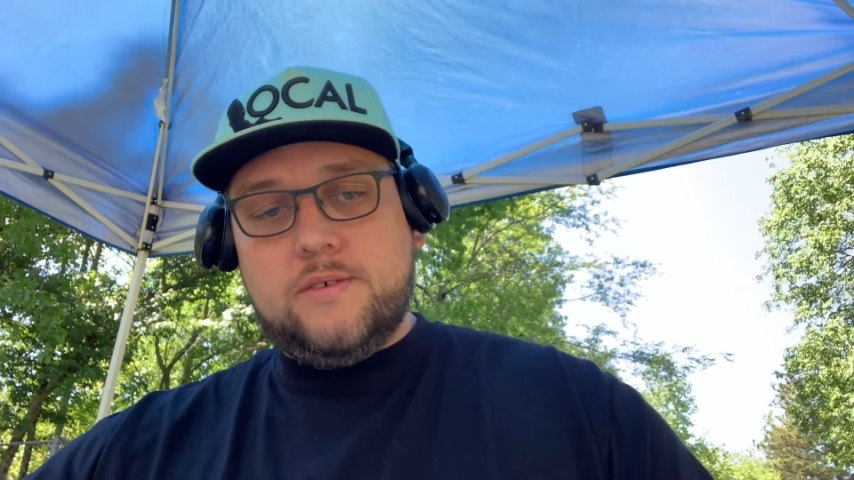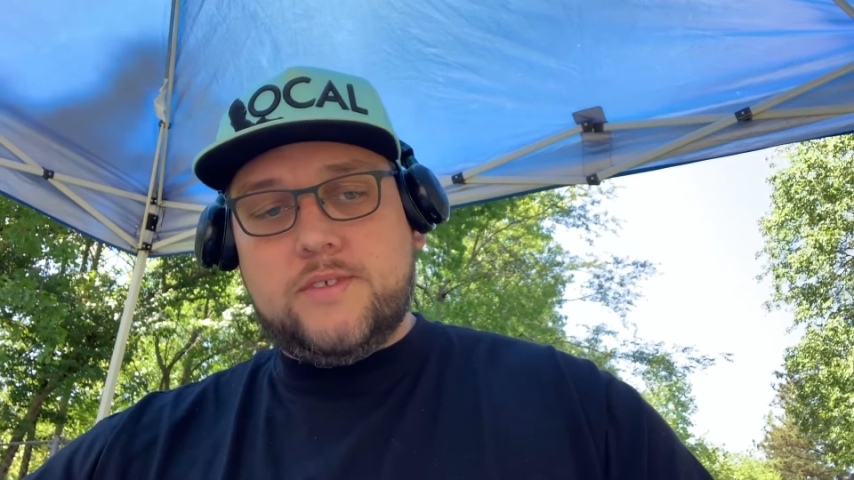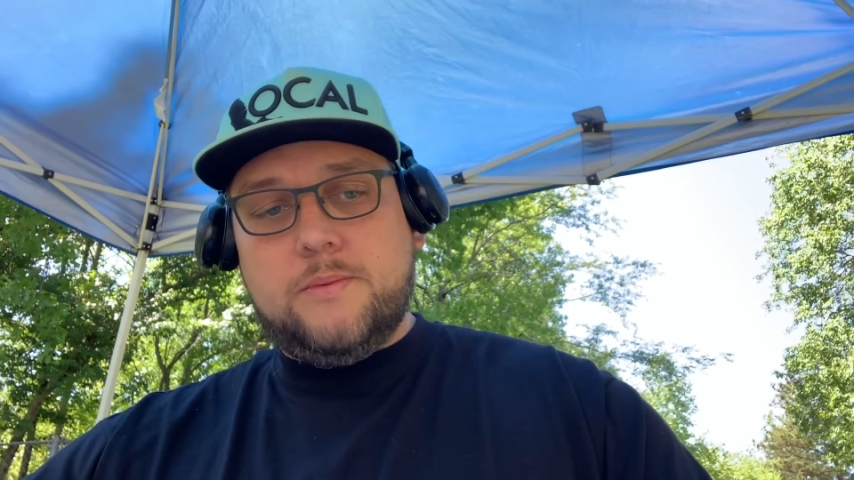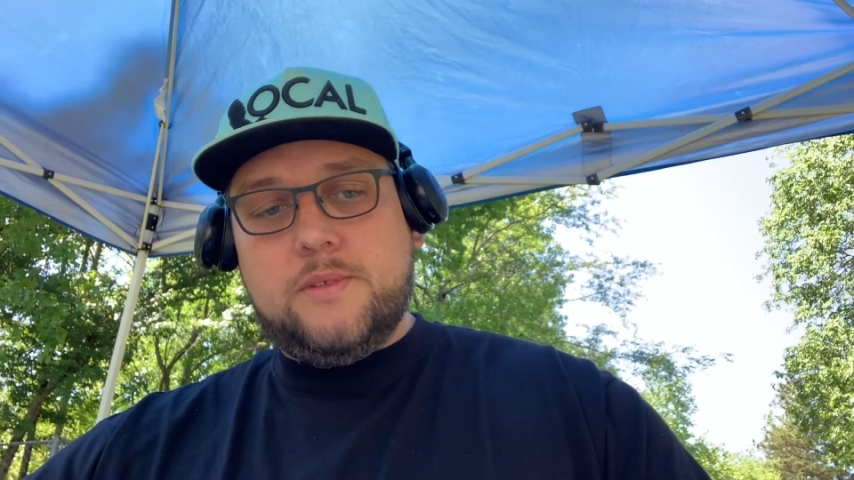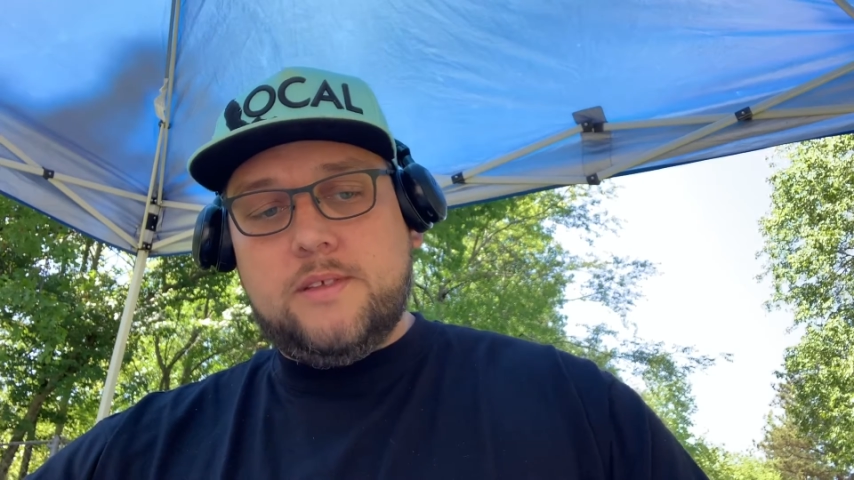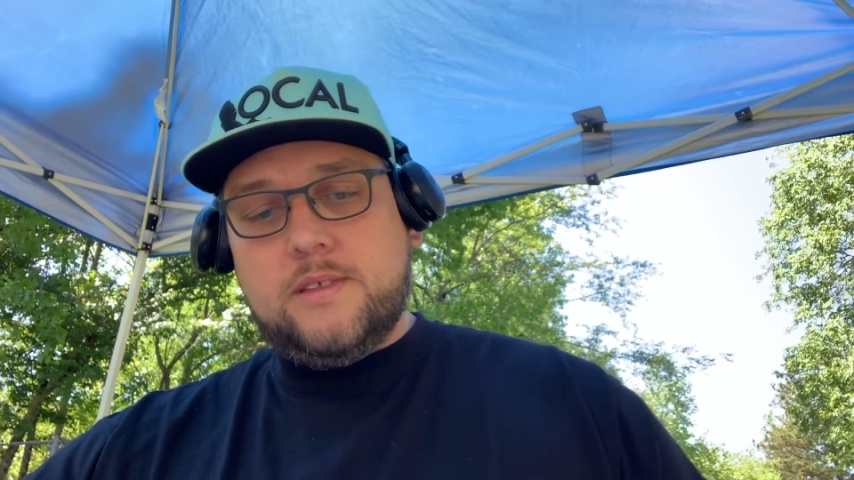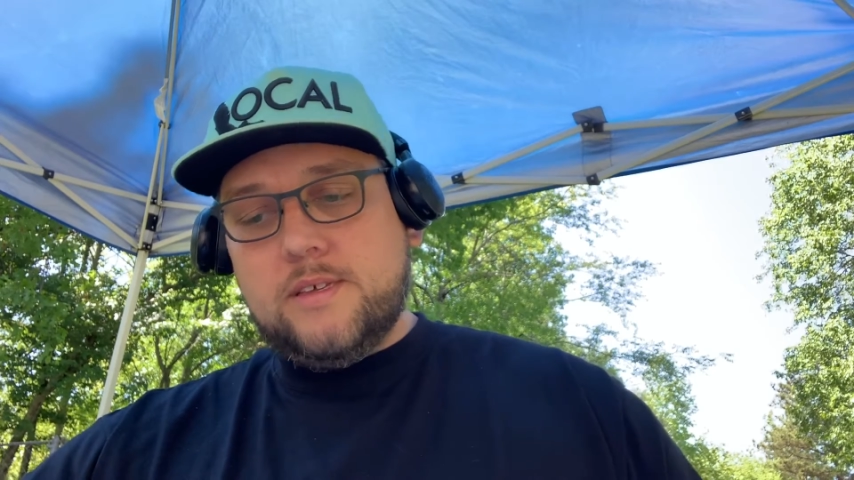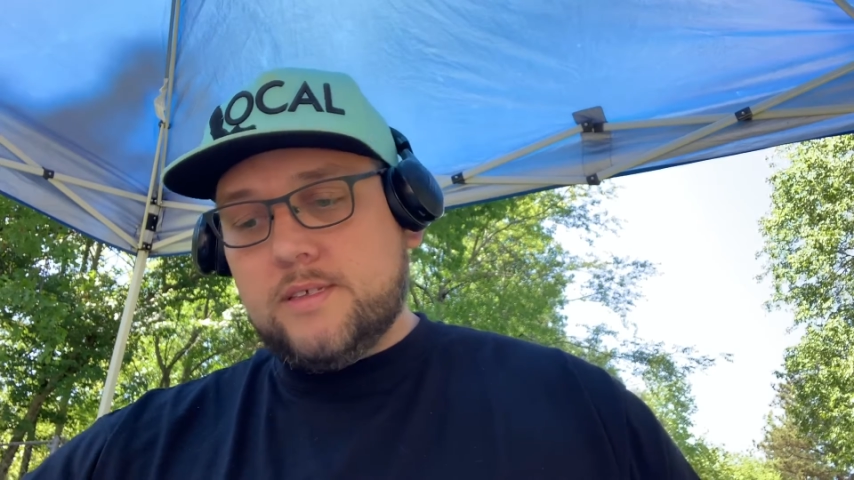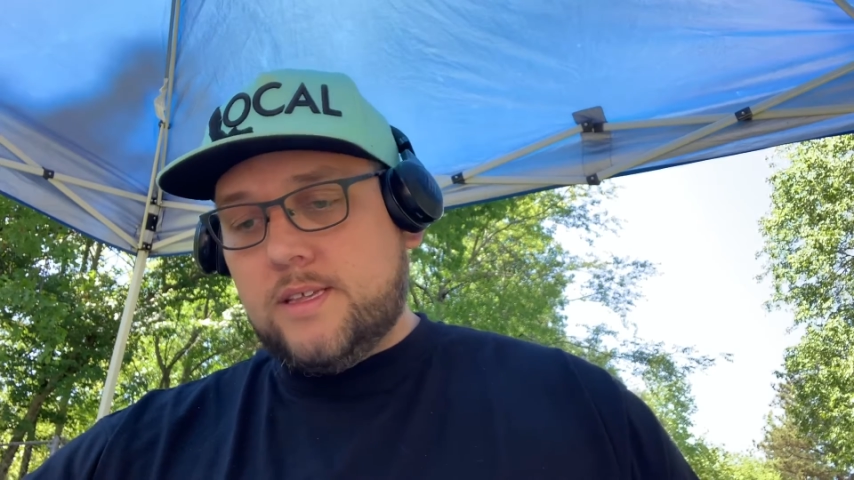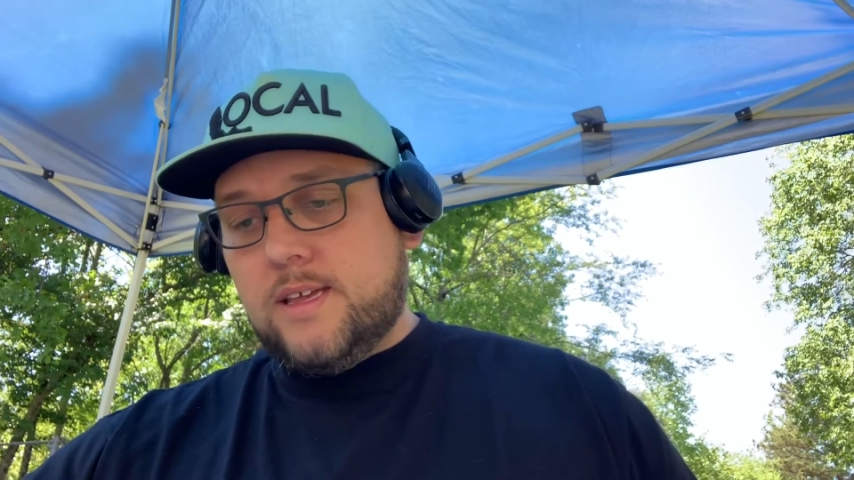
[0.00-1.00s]
of some of the
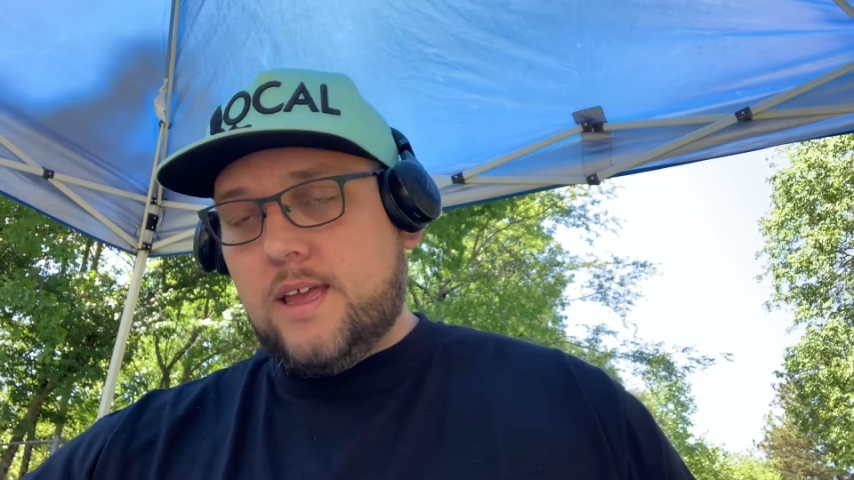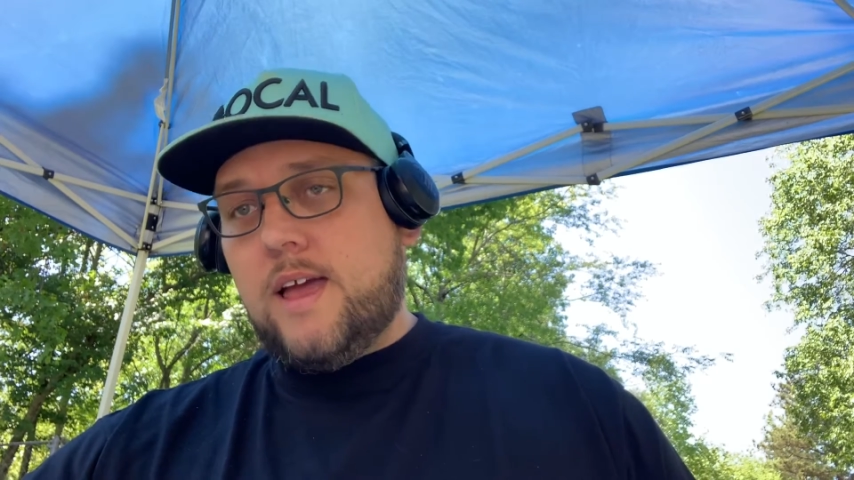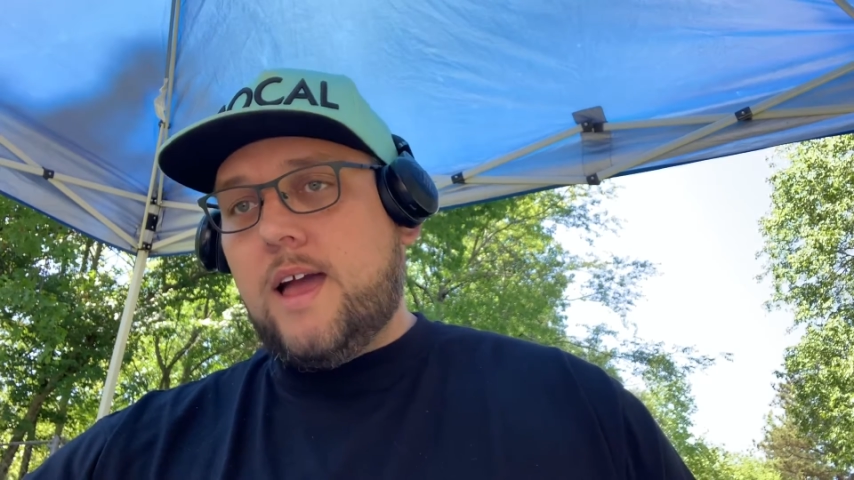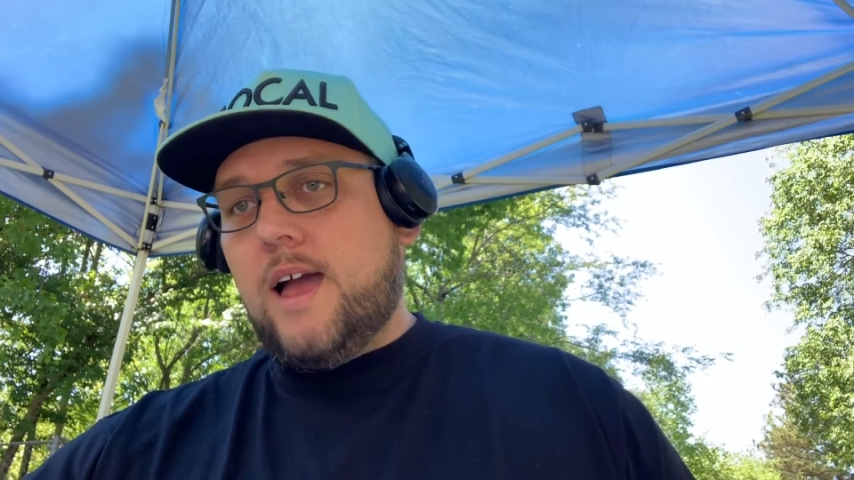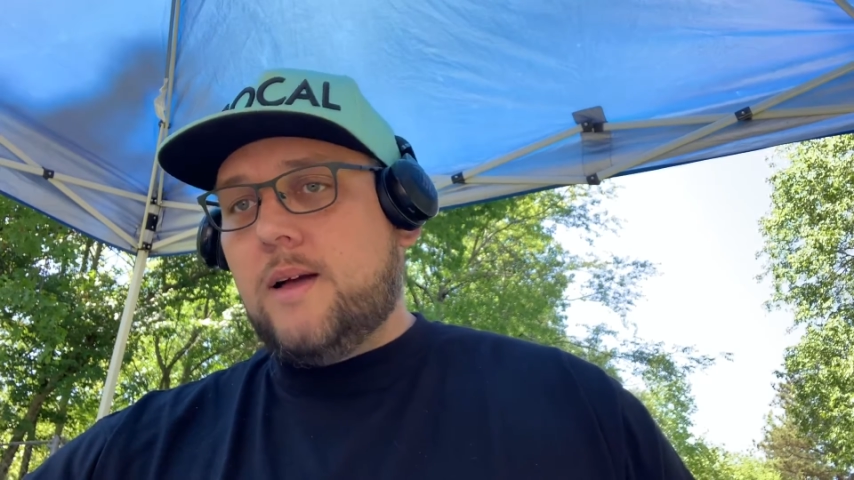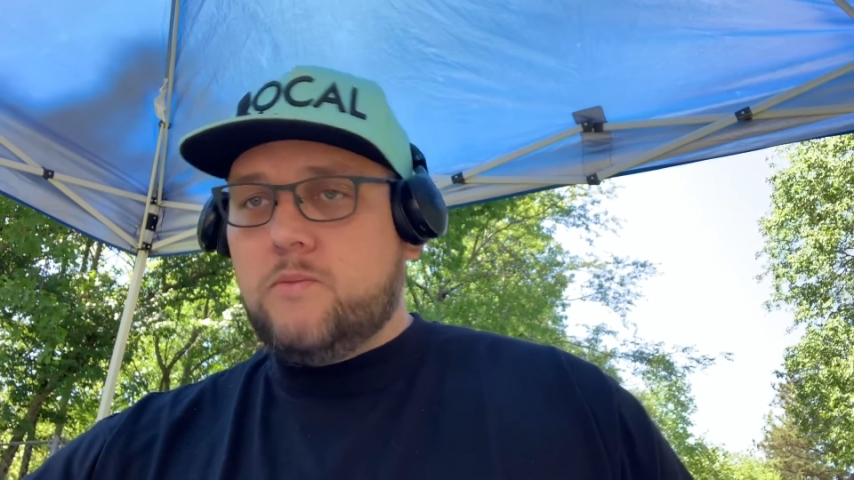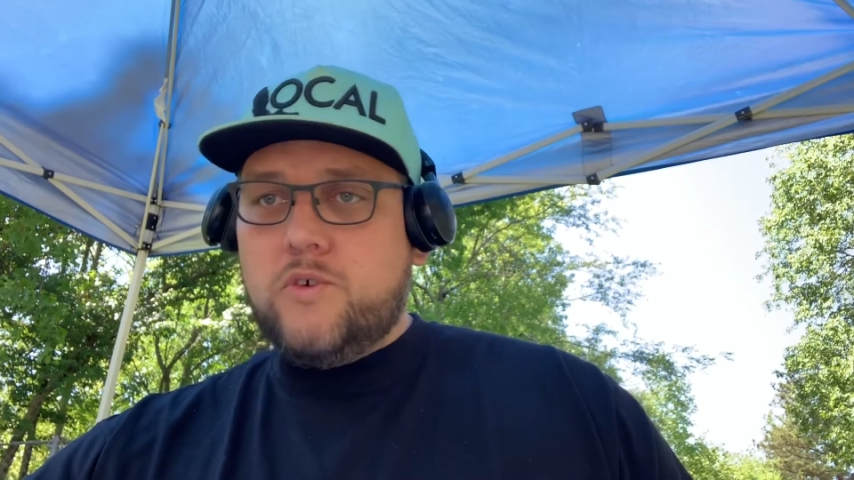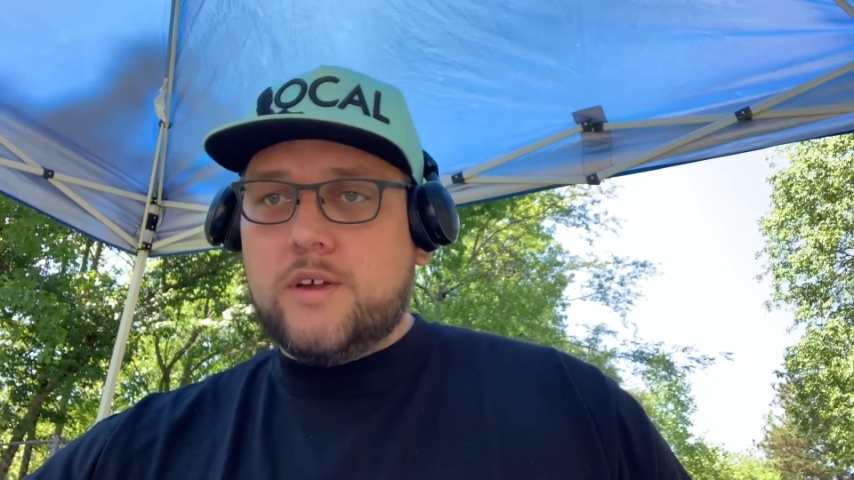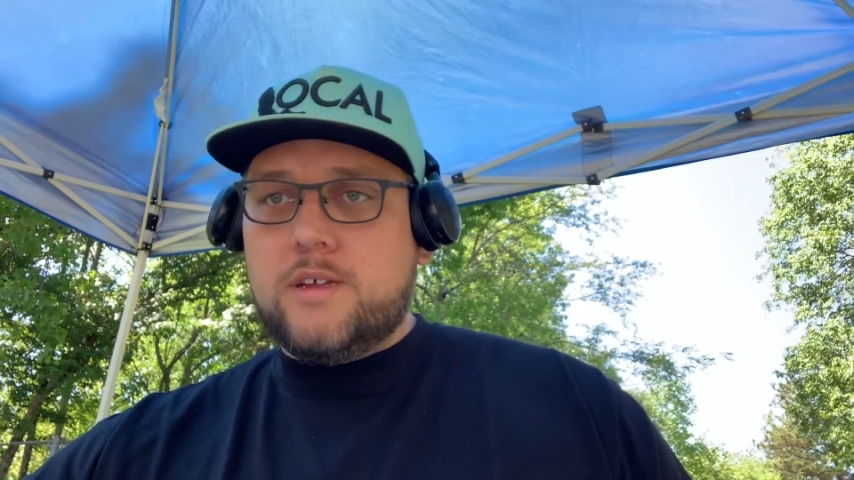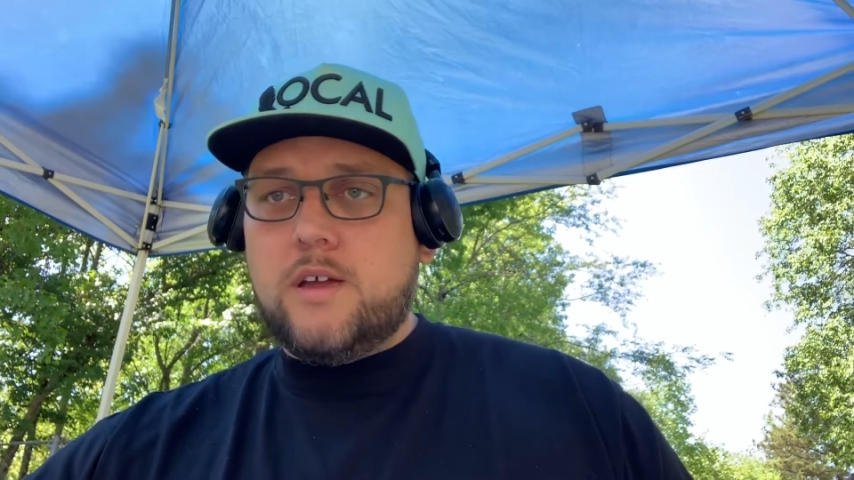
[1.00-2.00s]
things that I'm
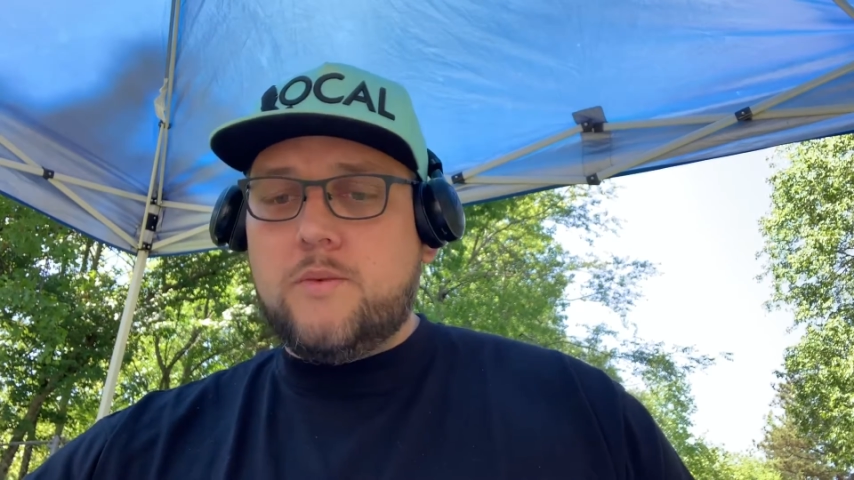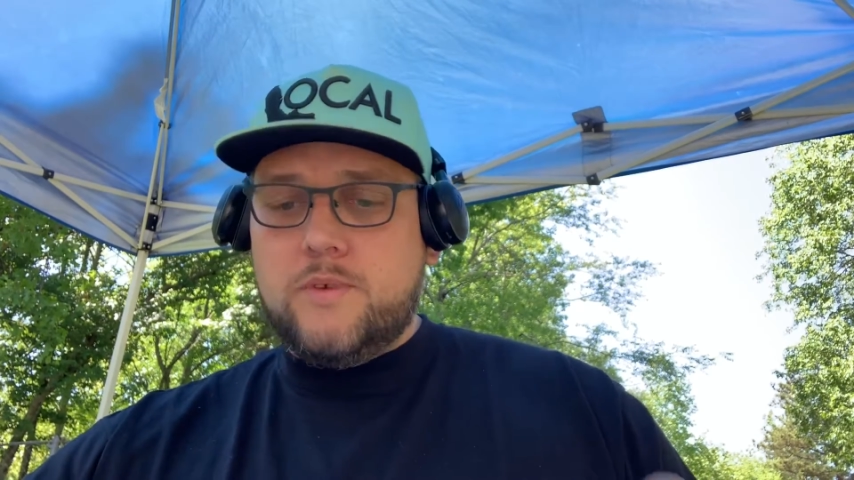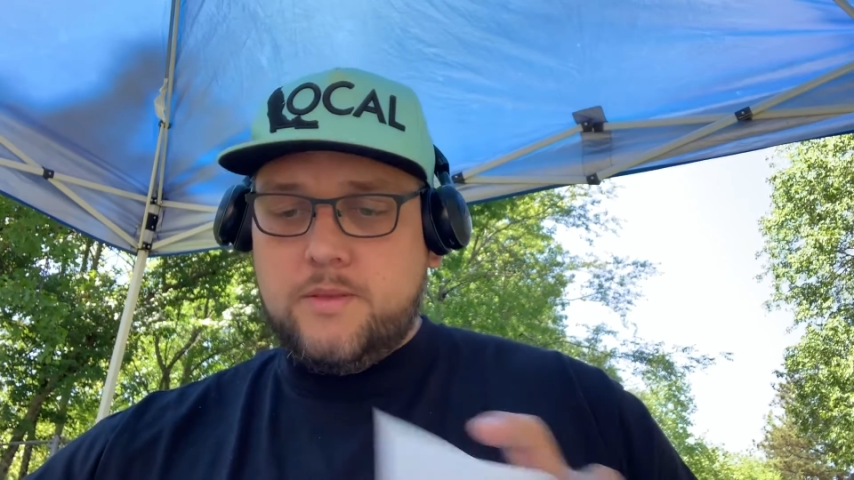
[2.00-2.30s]
working on